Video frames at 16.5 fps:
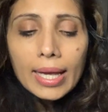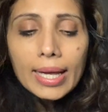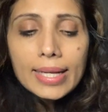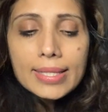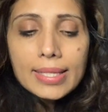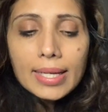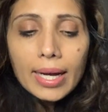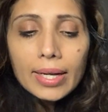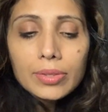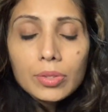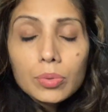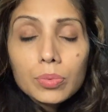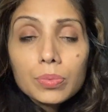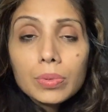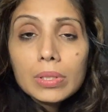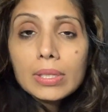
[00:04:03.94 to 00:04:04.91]
it's either
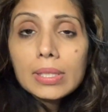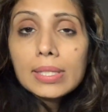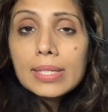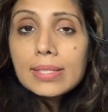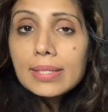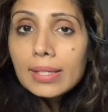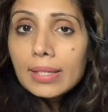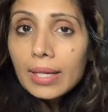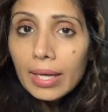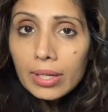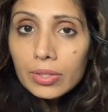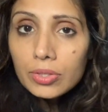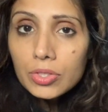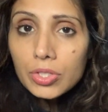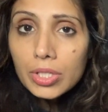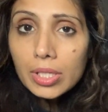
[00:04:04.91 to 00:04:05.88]
releasing
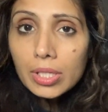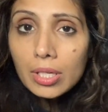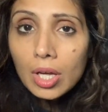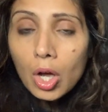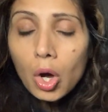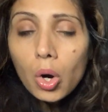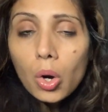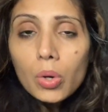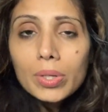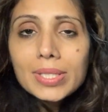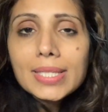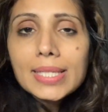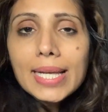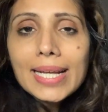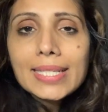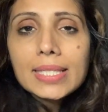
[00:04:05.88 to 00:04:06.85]
energy or
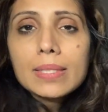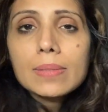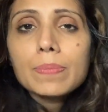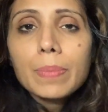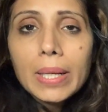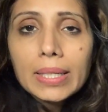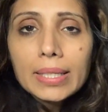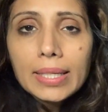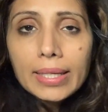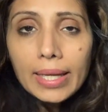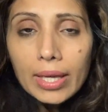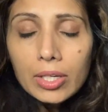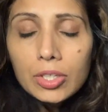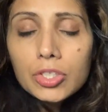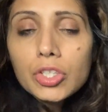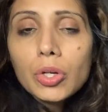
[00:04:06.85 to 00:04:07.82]
it's expending
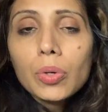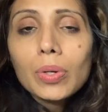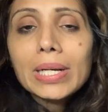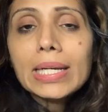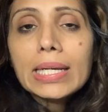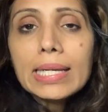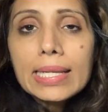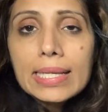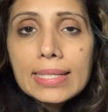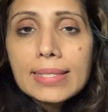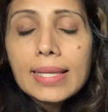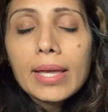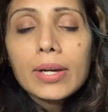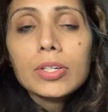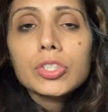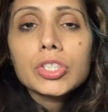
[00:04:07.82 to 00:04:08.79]
energy or it needs
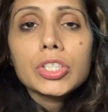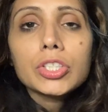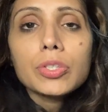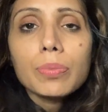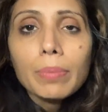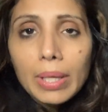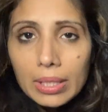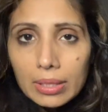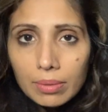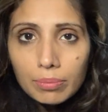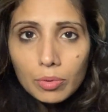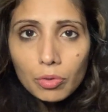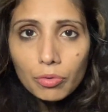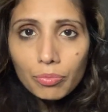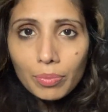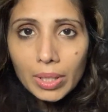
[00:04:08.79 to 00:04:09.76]
energy to make the
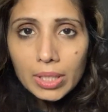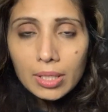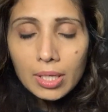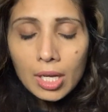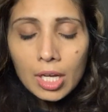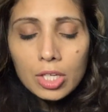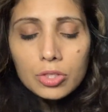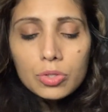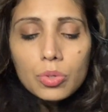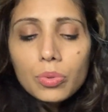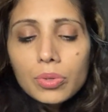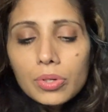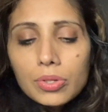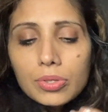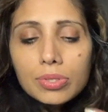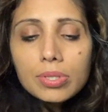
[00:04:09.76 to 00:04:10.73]
movement. So
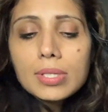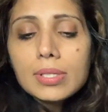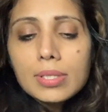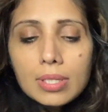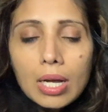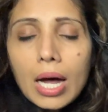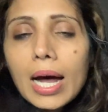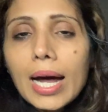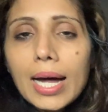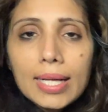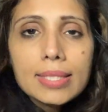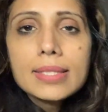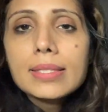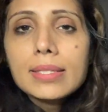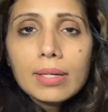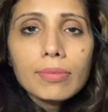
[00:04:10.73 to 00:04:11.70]
there's this
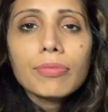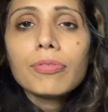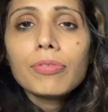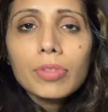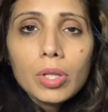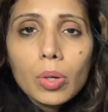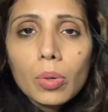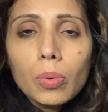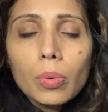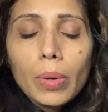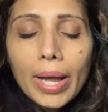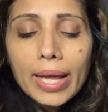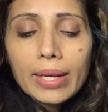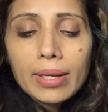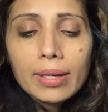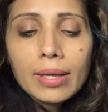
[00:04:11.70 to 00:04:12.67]
constant flow
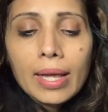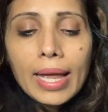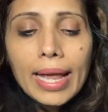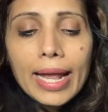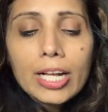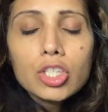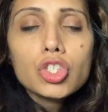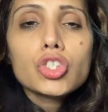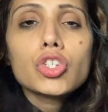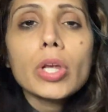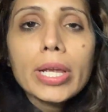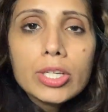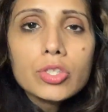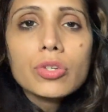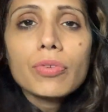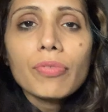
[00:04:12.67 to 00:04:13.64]
and
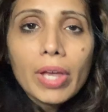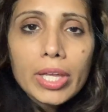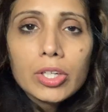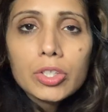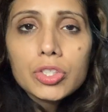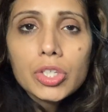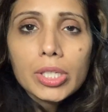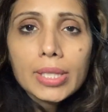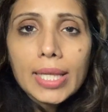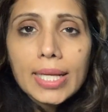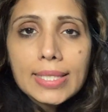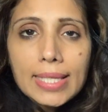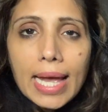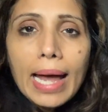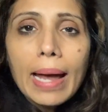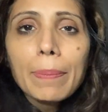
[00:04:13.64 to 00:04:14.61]
exchange of energy that's
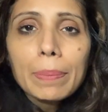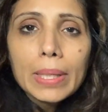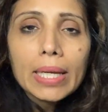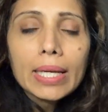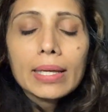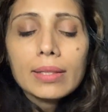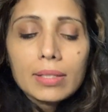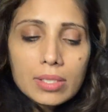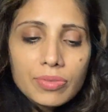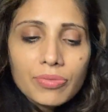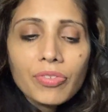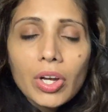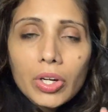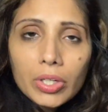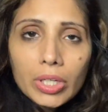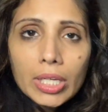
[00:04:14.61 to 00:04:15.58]
happening in this
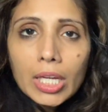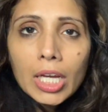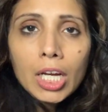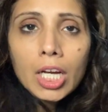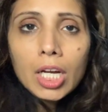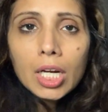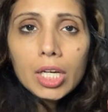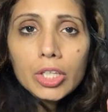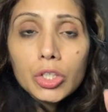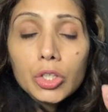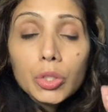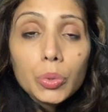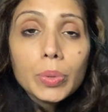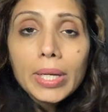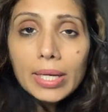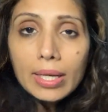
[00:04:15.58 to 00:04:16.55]
very
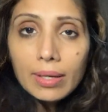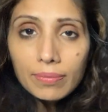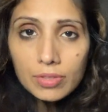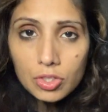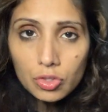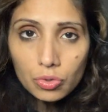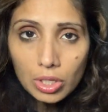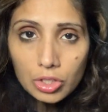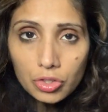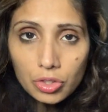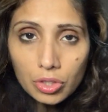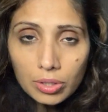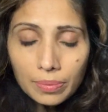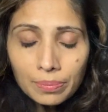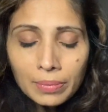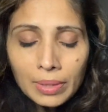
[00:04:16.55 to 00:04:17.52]
unit of a structure.
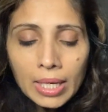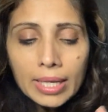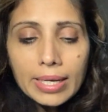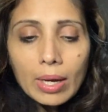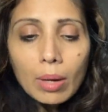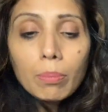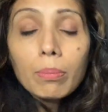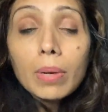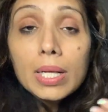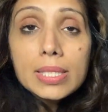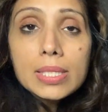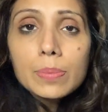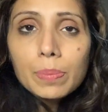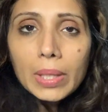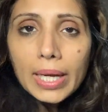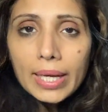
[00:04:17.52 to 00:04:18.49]
Now
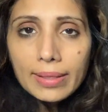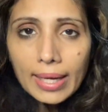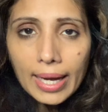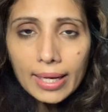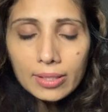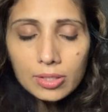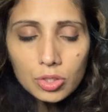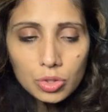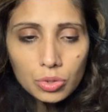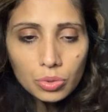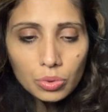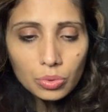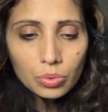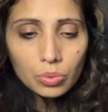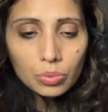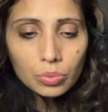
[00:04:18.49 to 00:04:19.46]
multiply that
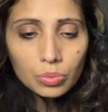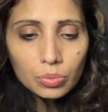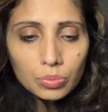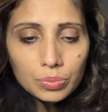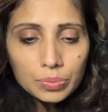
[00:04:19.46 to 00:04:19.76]
to